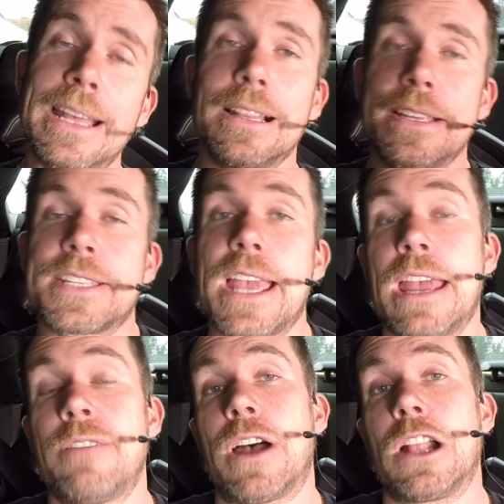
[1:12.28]
Let's
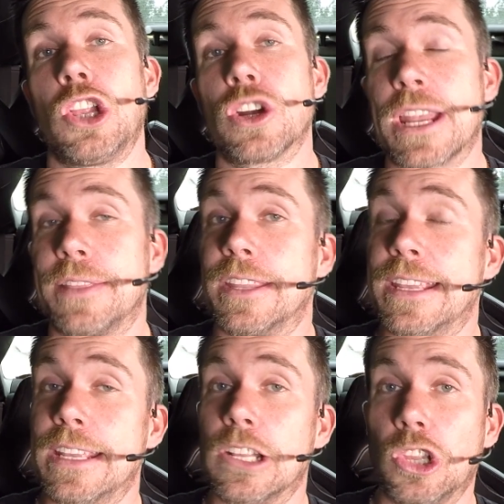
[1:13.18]
have a look at
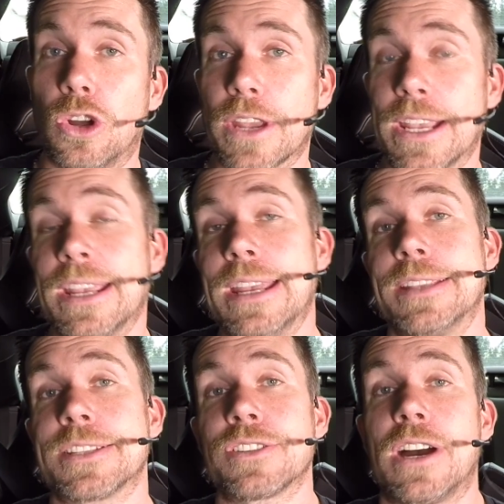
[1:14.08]
the logging
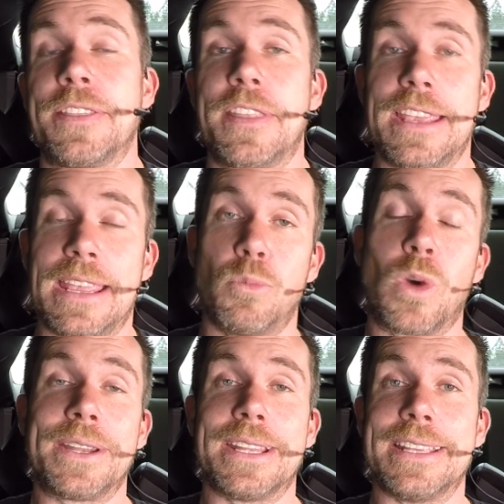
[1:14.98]
inside the
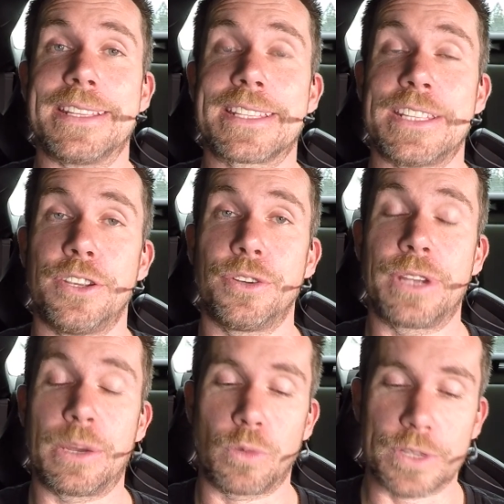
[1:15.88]
M1 ECU
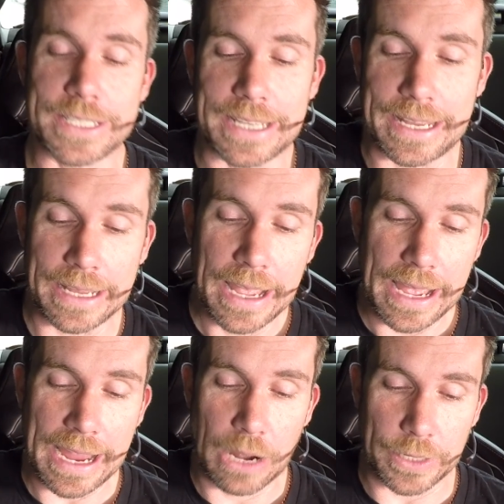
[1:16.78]
and we'll see
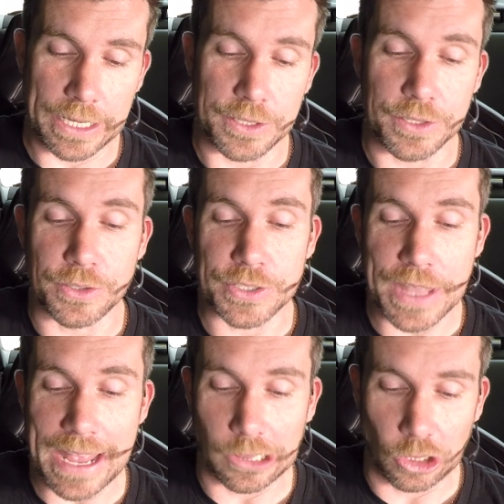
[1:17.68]
how we can use
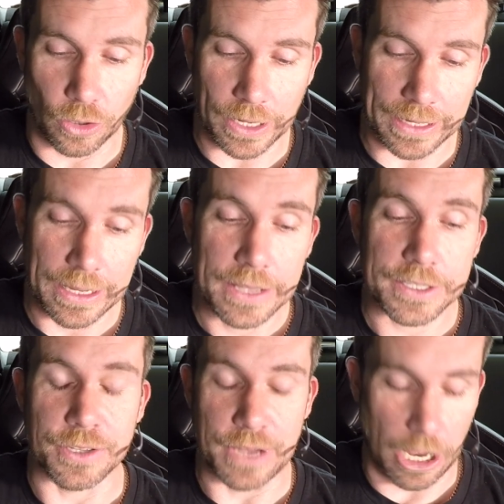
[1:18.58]
that logging
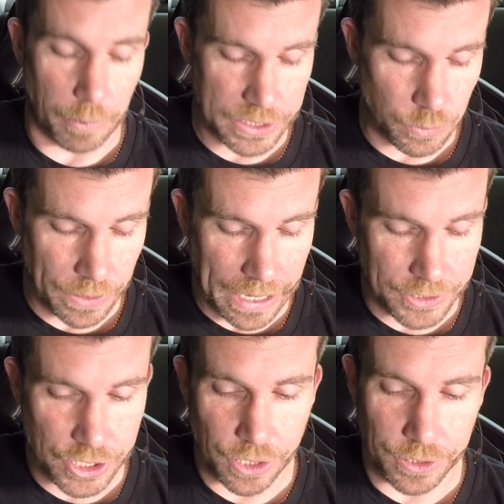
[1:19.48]
to help us with our
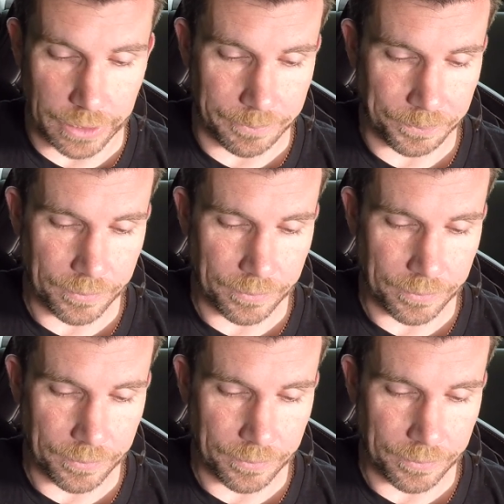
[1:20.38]
tuning.